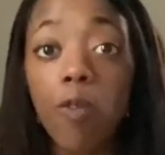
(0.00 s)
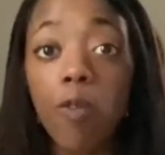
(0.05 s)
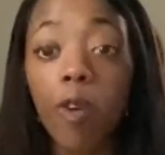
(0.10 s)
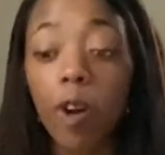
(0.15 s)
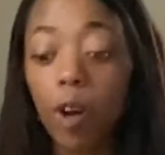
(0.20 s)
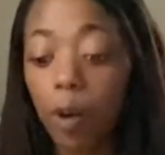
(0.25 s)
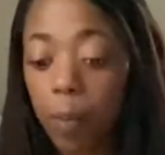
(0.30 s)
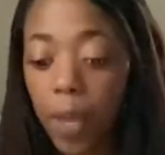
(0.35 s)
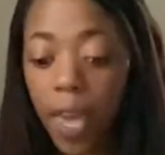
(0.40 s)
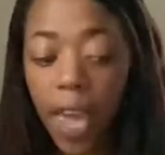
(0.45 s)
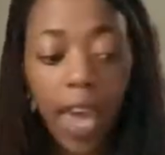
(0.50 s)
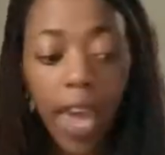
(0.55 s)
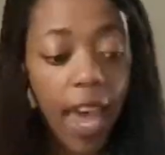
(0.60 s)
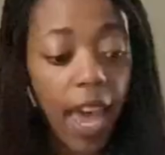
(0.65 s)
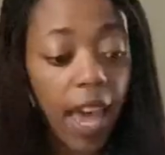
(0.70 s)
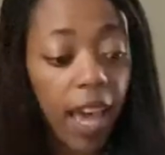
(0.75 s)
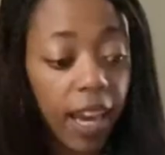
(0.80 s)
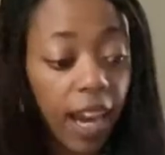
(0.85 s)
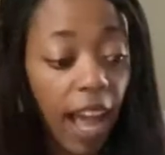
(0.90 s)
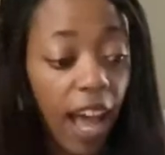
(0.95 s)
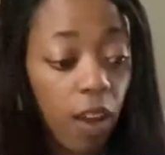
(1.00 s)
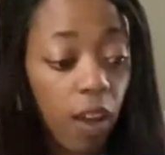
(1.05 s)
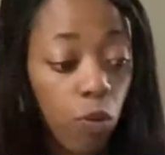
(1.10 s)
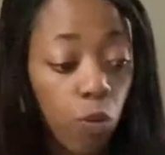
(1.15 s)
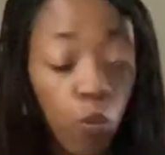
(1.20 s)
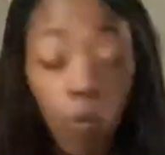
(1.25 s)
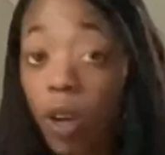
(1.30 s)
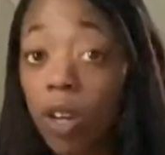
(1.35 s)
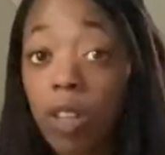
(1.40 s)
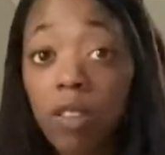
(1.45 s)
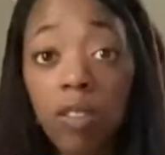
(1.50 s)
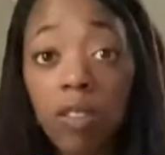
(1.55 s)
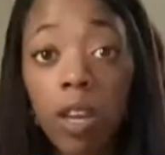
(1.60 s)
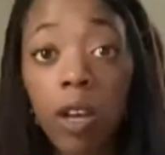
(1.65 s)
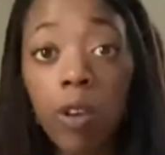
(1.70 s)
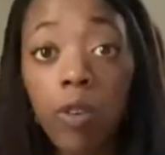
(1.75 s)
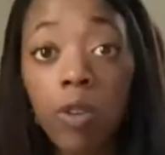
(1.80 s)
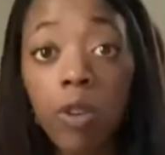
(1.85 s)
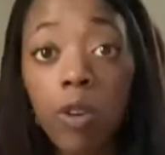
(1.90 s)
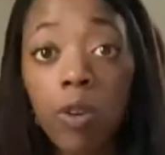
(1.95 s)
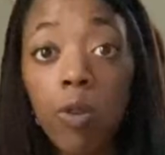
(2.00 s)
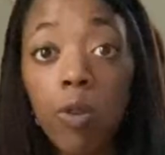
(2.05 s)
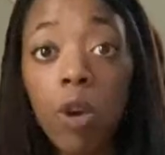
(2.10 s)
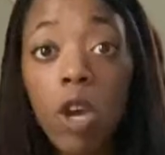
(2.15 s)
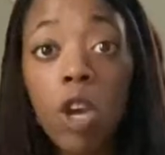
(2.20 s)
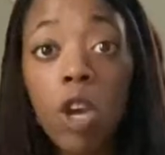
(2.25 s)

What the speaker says: realm. And I want to tell you,